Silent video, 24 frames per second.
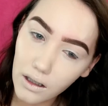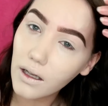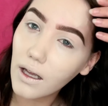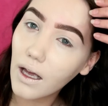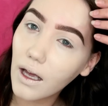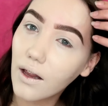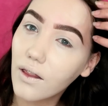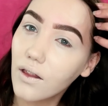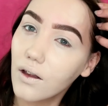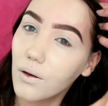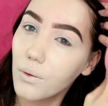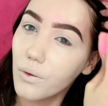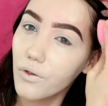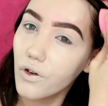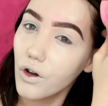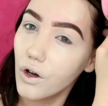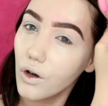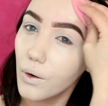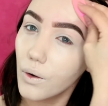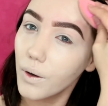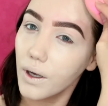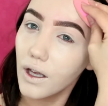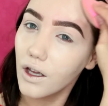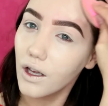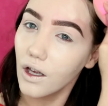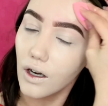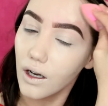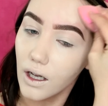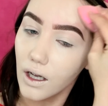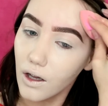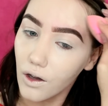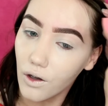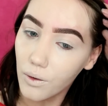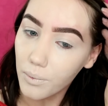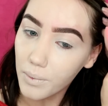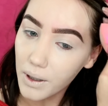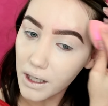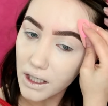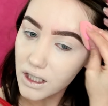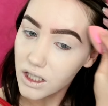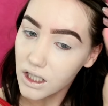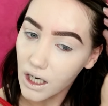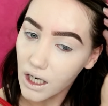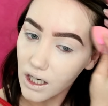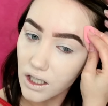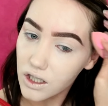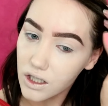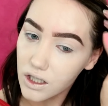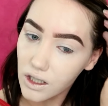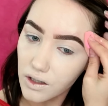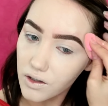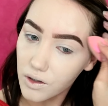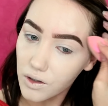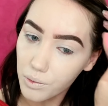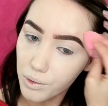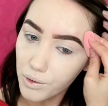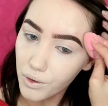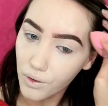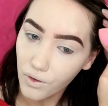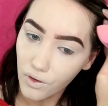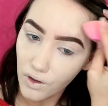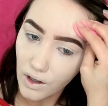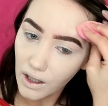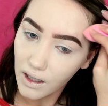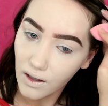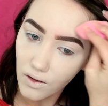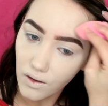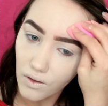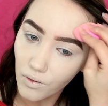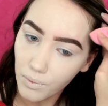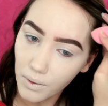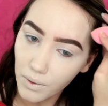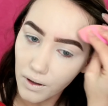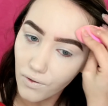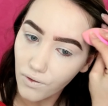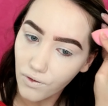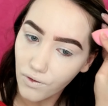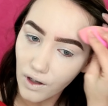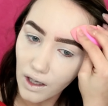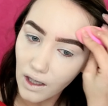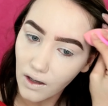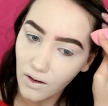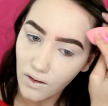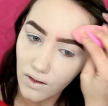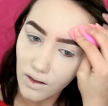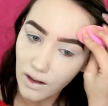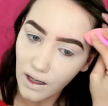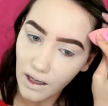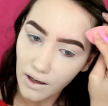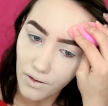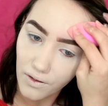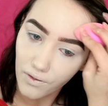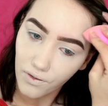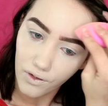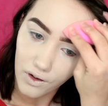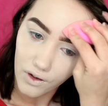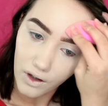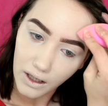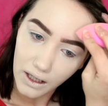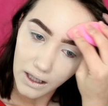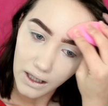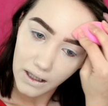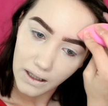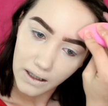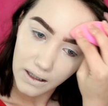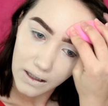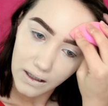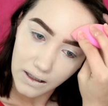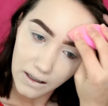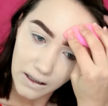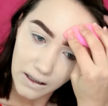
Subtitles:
Yeah, I think we've got quite a good color match actually to both sides of my face, thankfully.